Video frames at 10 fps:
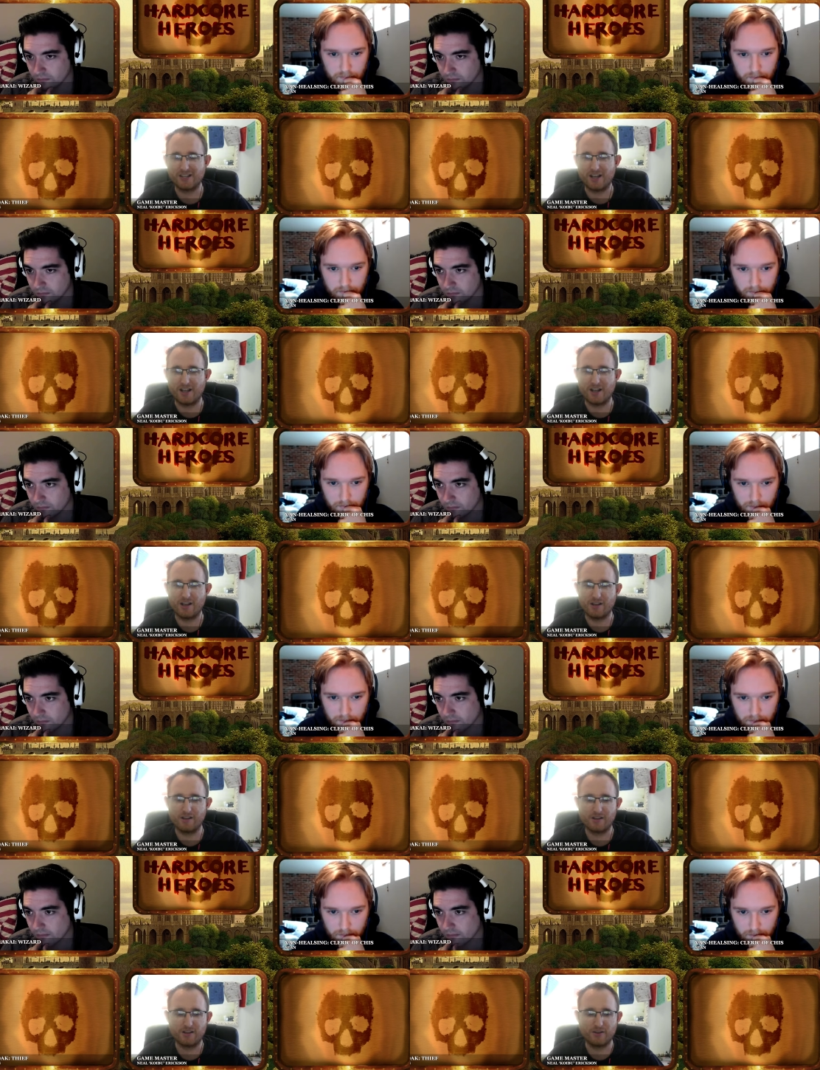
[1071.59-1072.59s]
Speaker 1: uh,
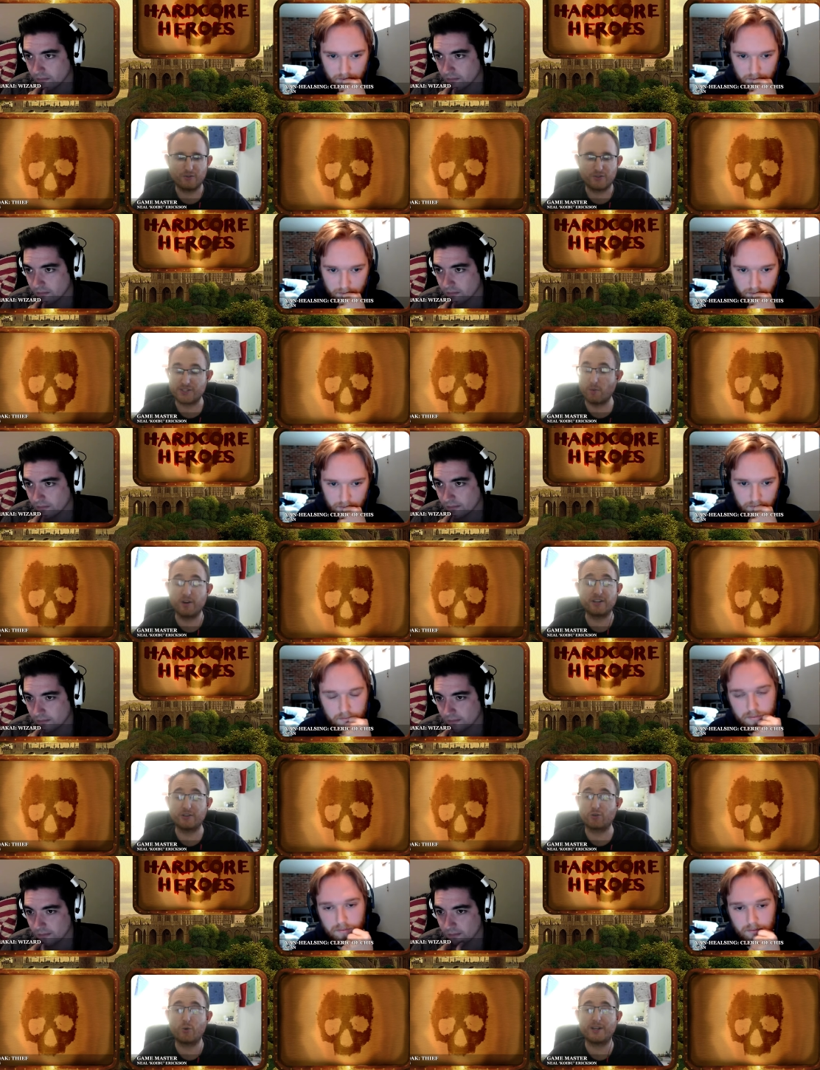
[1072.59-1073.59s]
someone
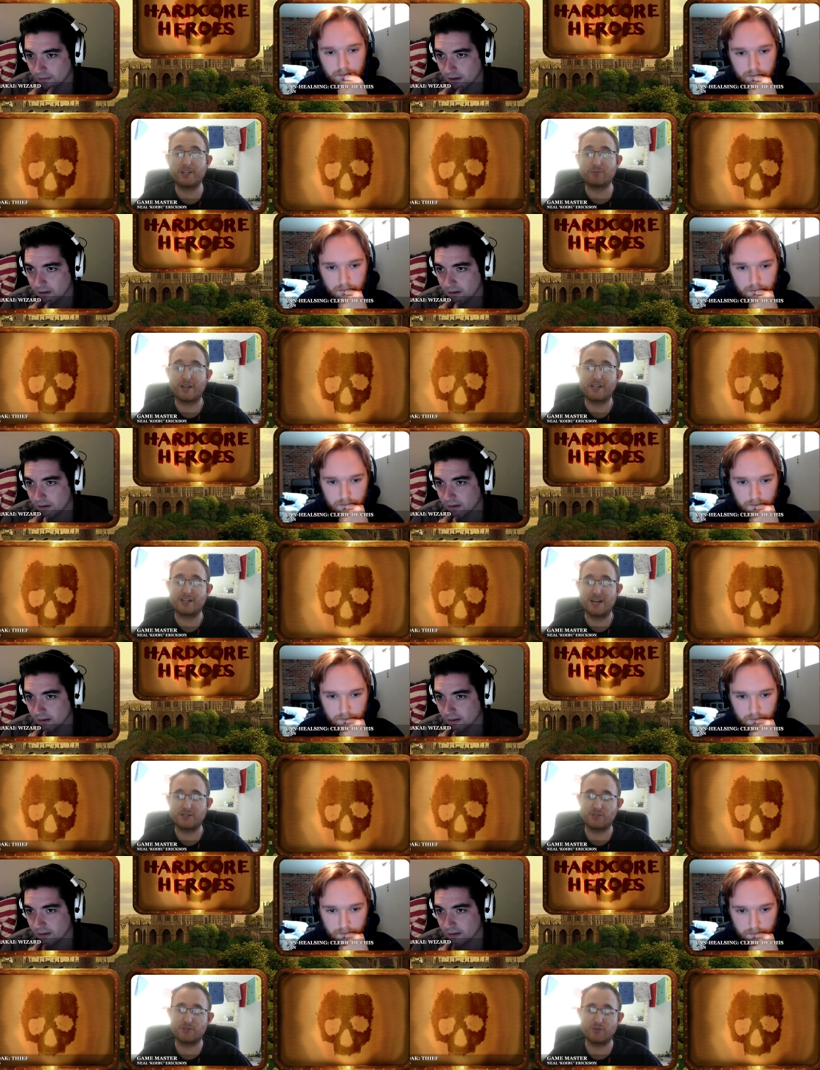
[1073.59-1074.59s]
quickly
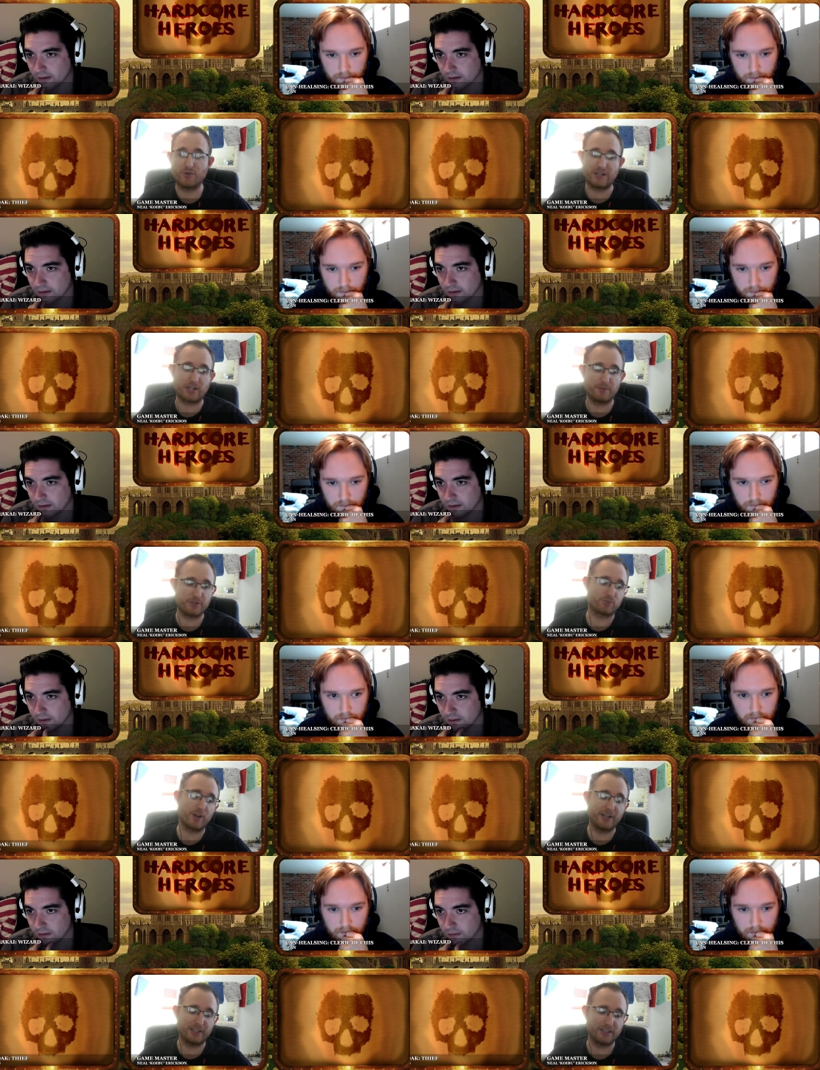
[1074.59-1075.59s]
recognizes you and comes
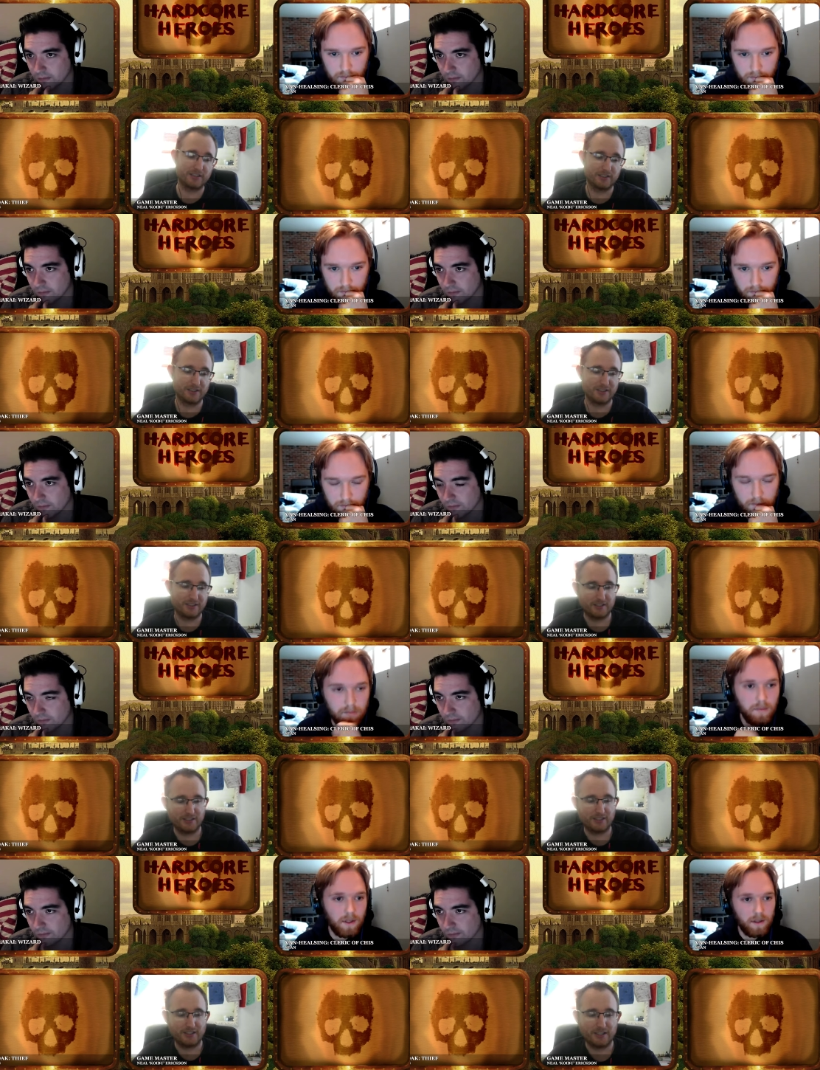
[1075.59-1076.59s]
running.
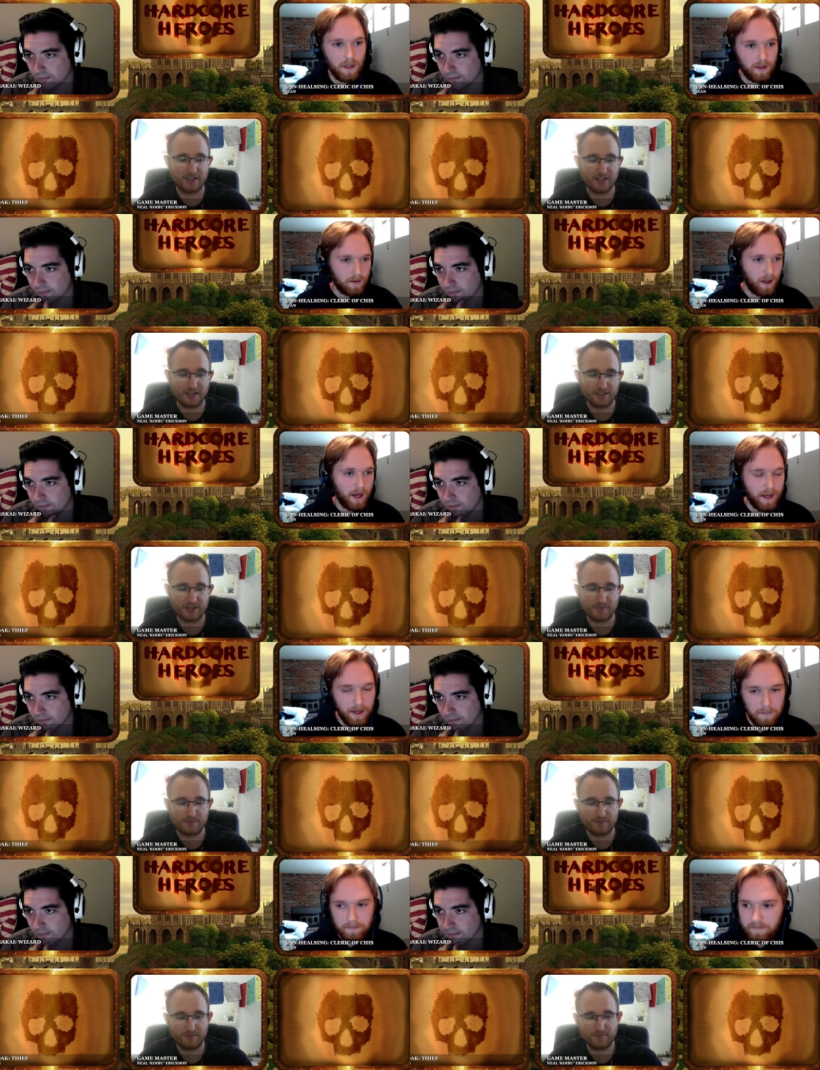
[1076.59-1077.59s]
Speaker 2: Yeah, I
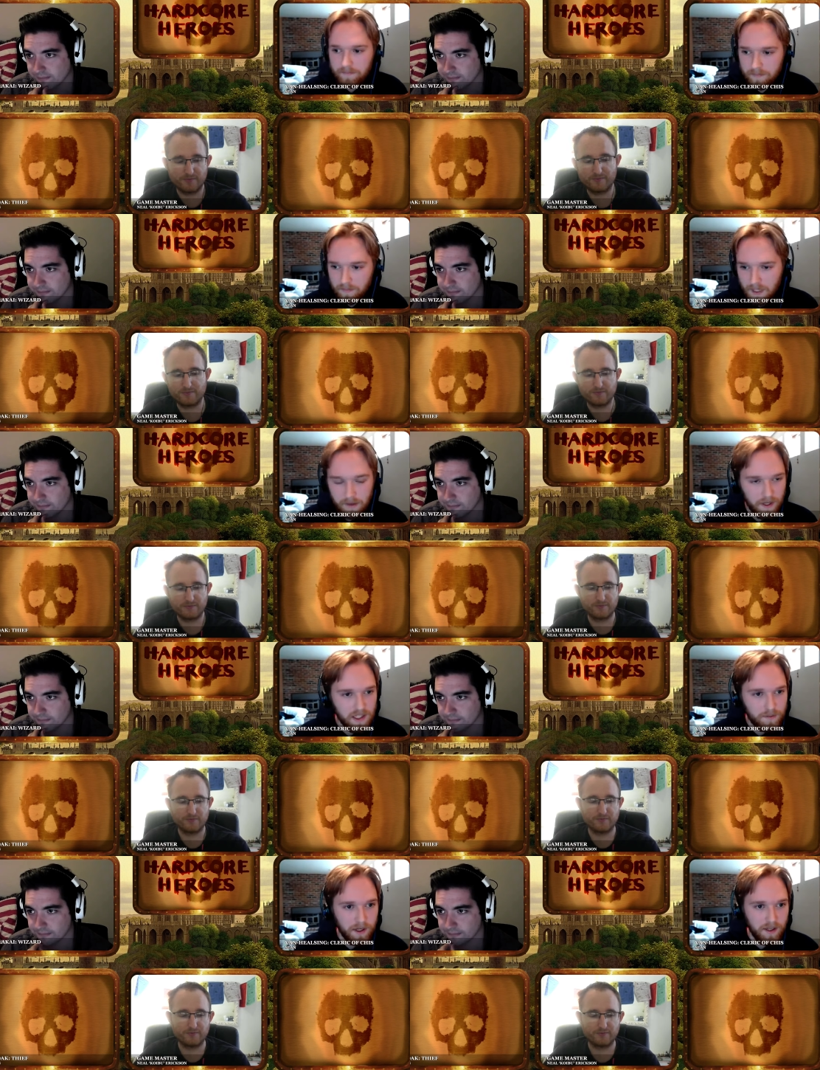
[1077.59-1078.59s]
um, Ben's
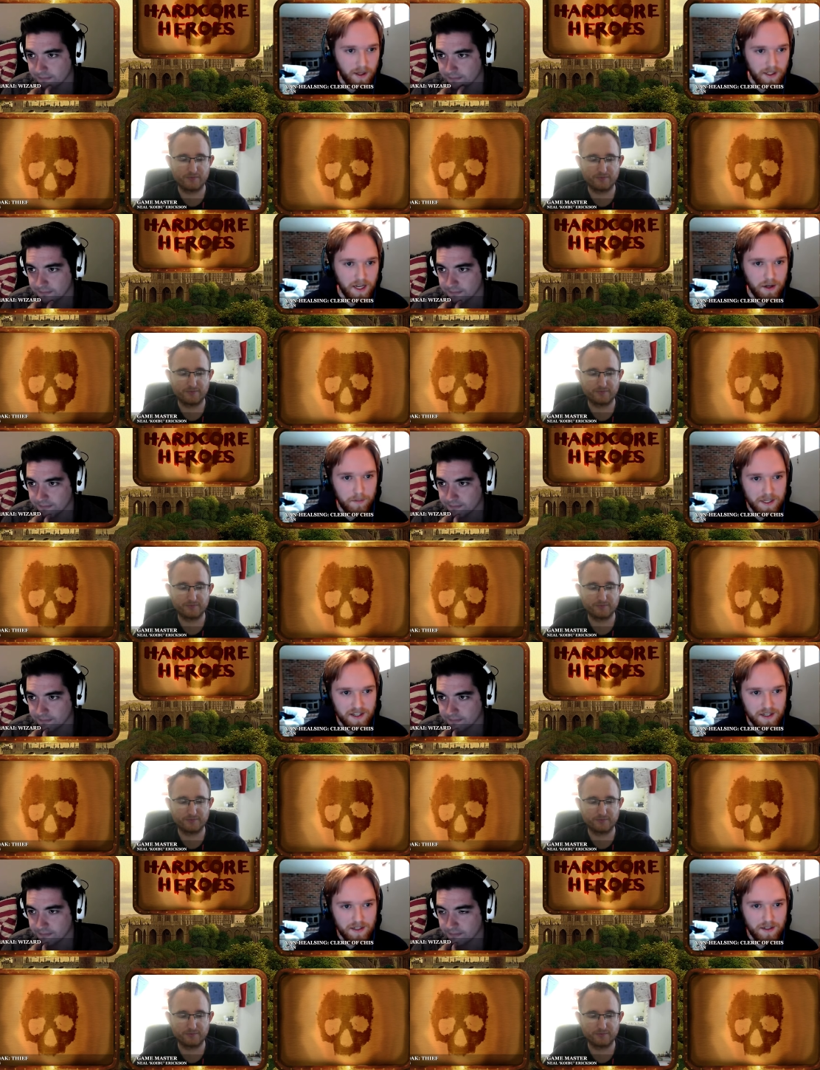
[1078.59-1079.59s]
pretty like down to
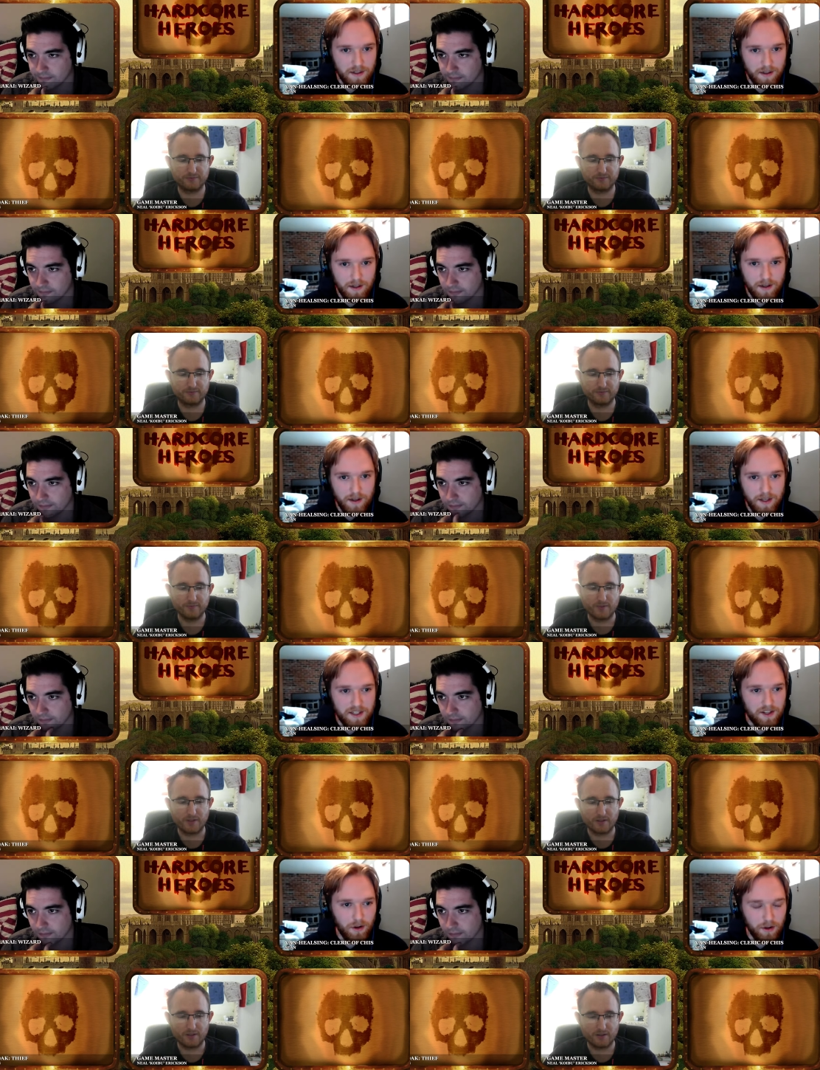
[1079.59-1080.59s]
business. He's
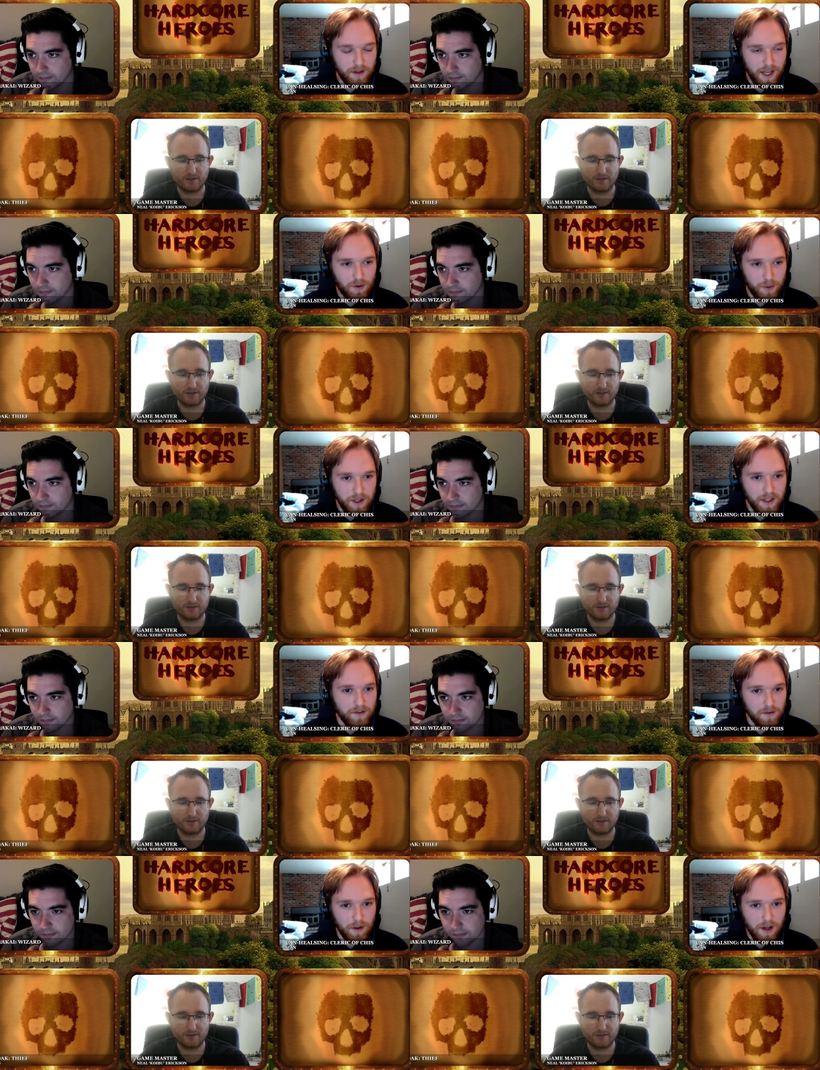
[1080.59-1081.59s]
still kind of reeling from
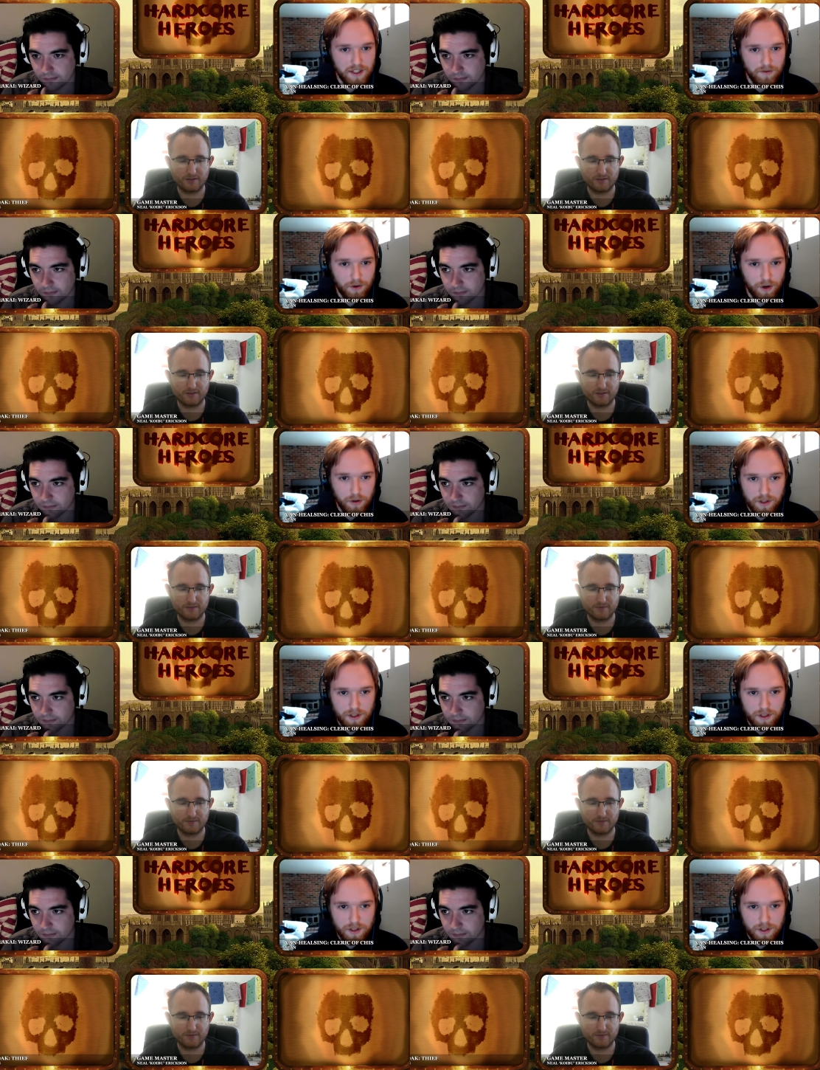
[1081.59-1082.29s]
the loss of Croak,